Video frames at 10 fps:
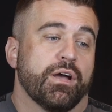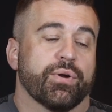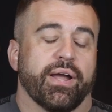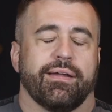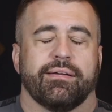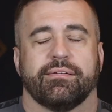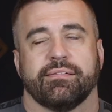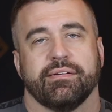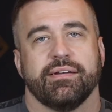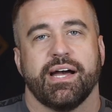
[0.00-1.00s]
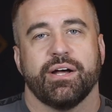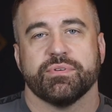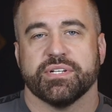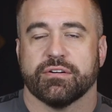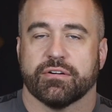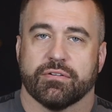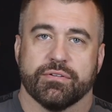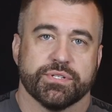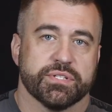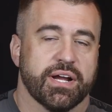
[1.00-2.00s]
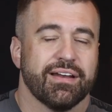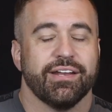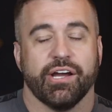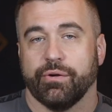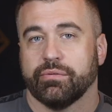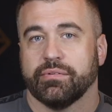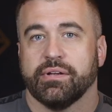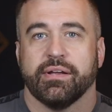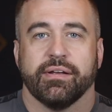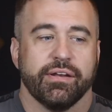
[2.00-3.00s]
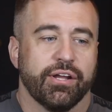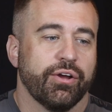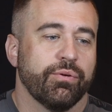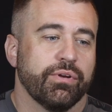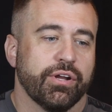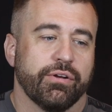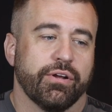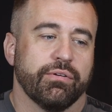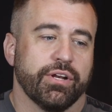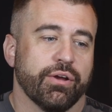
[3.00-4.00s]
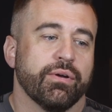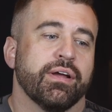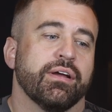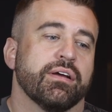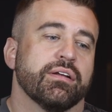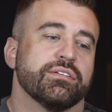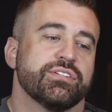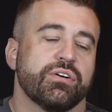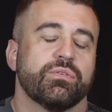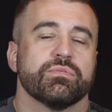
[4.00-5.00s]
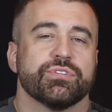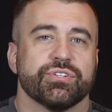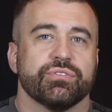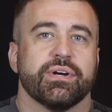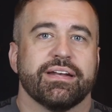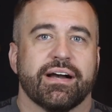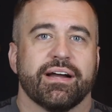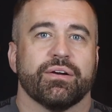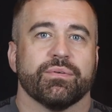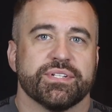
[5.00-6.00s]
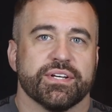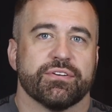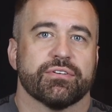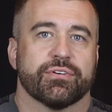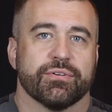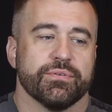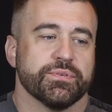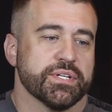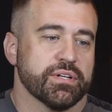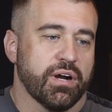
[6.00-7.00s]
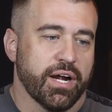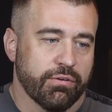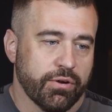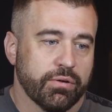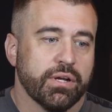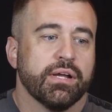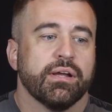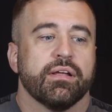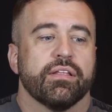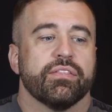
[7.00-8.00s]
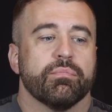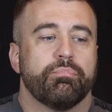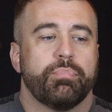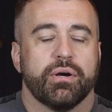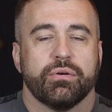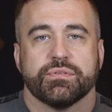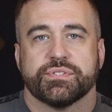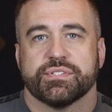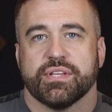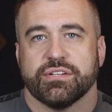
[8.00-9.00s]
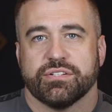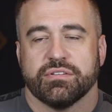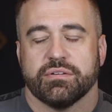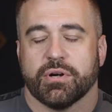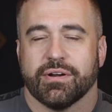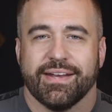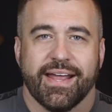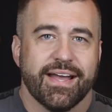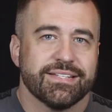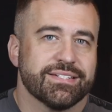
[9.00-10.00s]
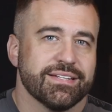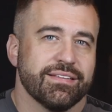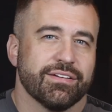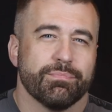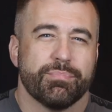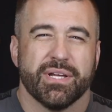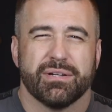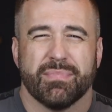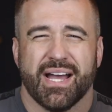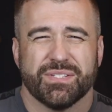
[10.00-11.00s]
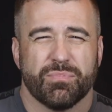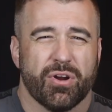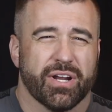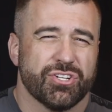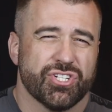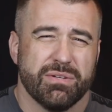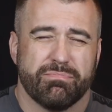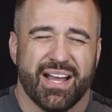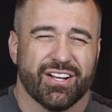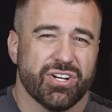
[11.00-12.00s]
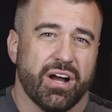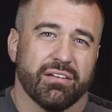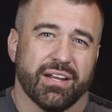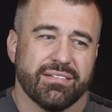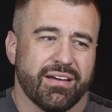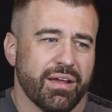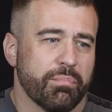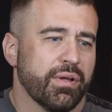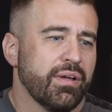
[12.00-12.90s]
okay, now dinner cruise and no, no, no, no, no, no. Don't do a Nile dinner cruise in Cairo. The boats that do them are nasty. They're big, mass market, cheap package holiday type